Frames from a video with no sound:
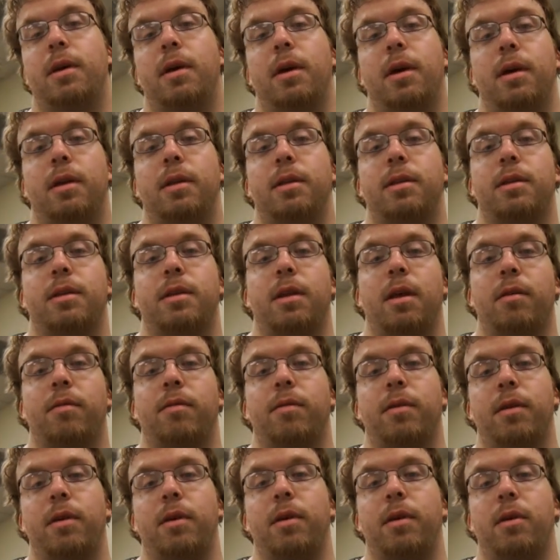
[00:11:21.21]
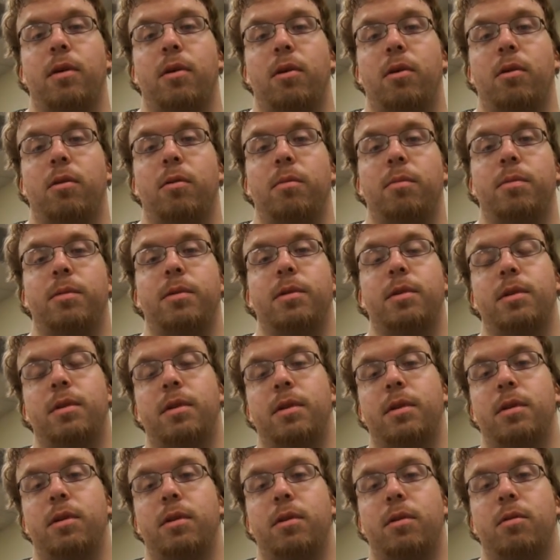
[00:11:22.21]
And Stephanie
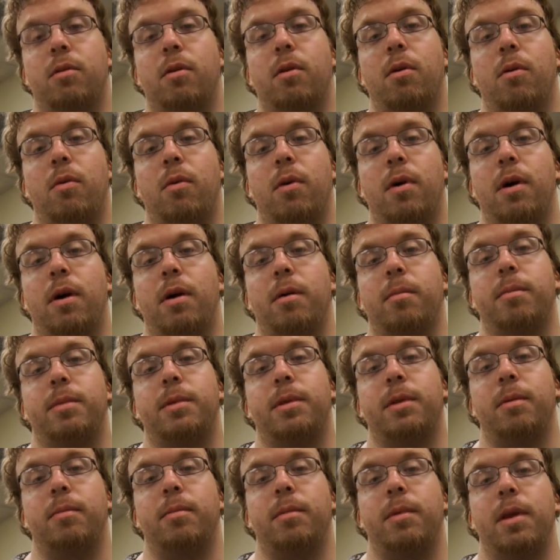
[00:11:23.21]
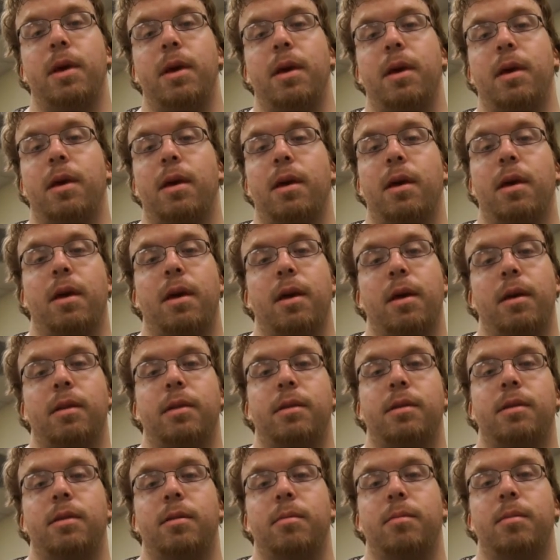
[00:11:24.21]
hopes to grow up someday
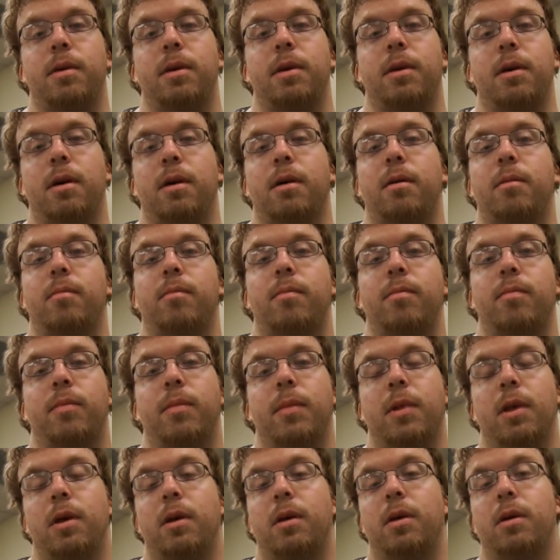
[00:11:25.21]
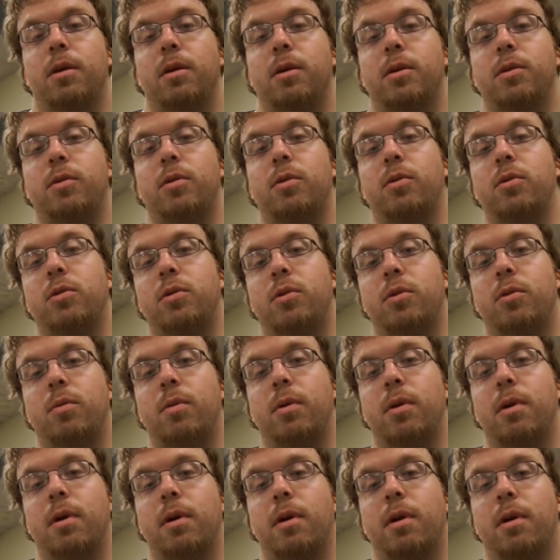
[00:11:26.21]
and to become a social
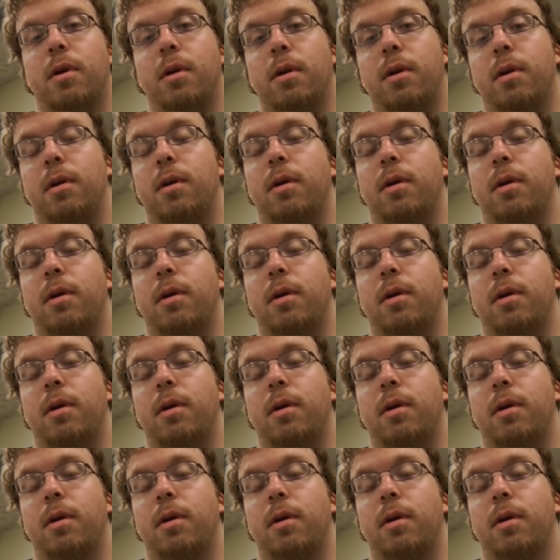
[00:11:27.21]
worker.